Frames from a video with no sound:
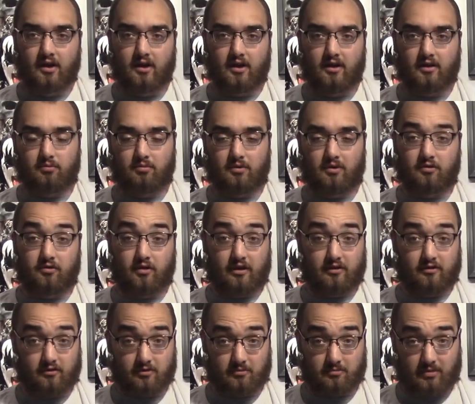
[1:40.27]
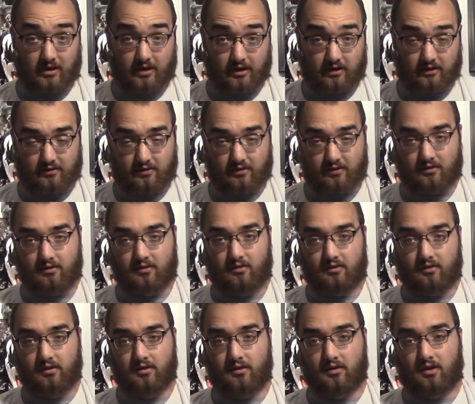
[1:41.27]
is when Chester
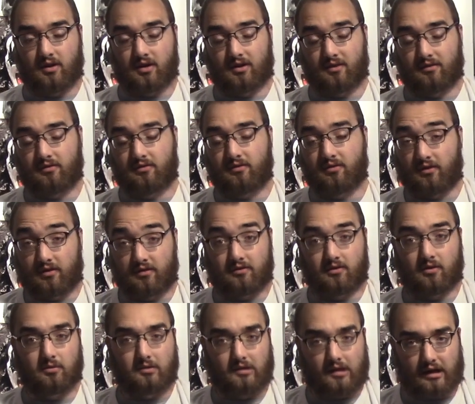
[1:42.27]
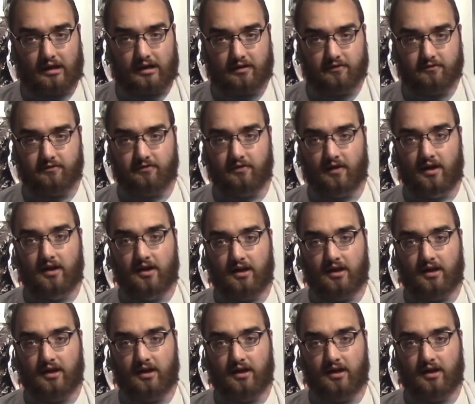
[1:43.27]
Bennington uh, took his own life,